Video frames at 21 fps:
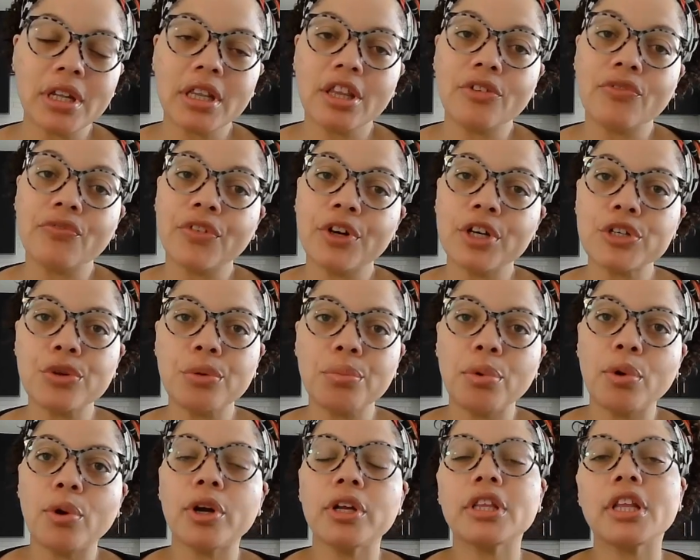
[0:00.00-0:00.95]
The first
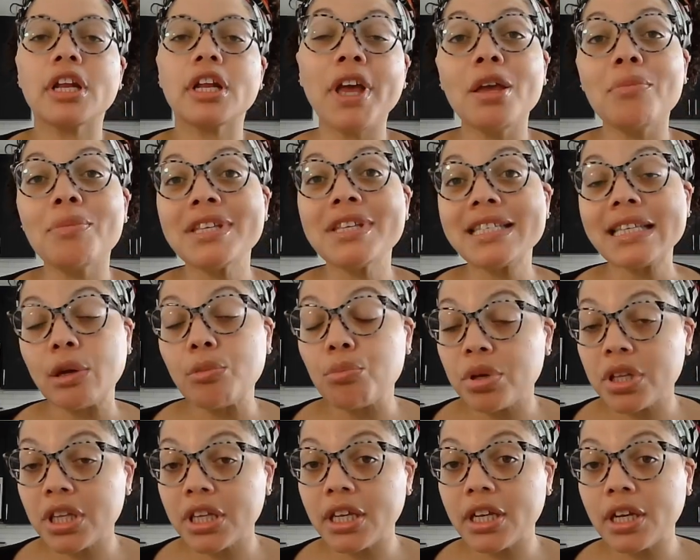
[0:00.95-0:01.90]
report, the payments
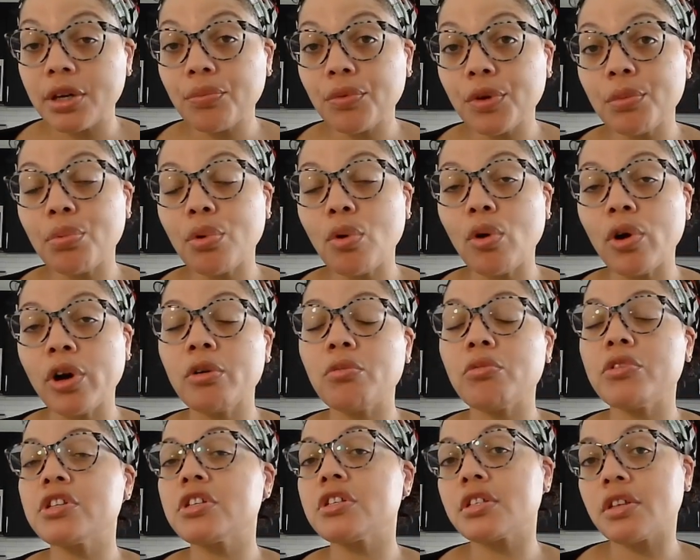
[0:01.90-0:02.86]
completed report,
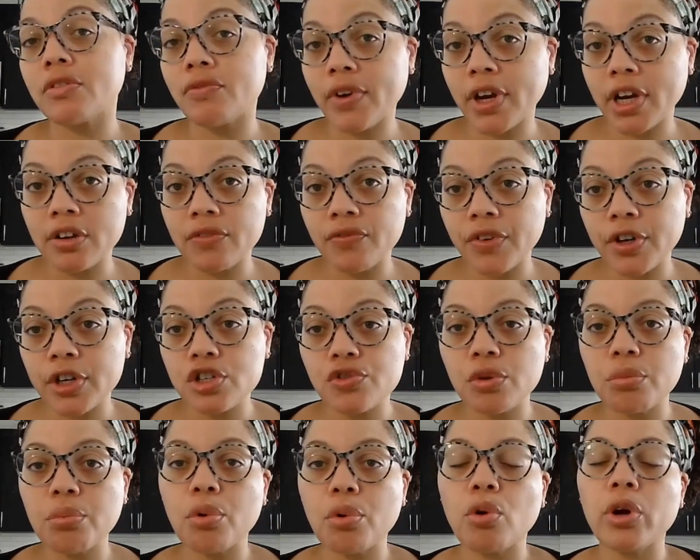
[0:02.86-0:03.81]
which is the very
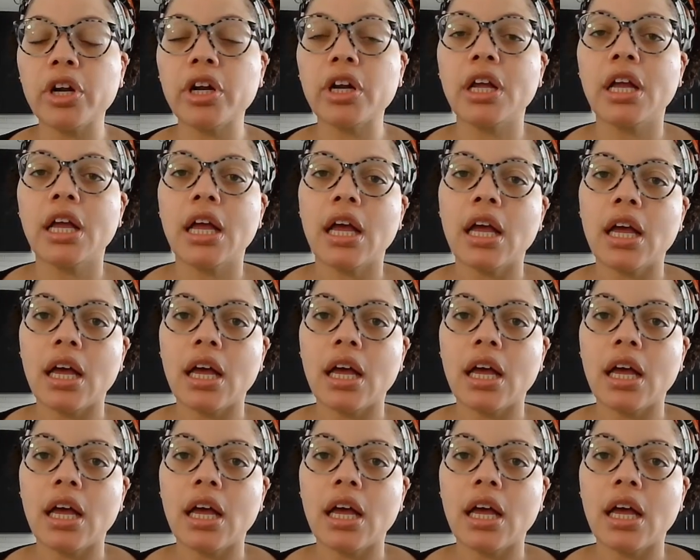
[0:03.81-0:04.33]
first report,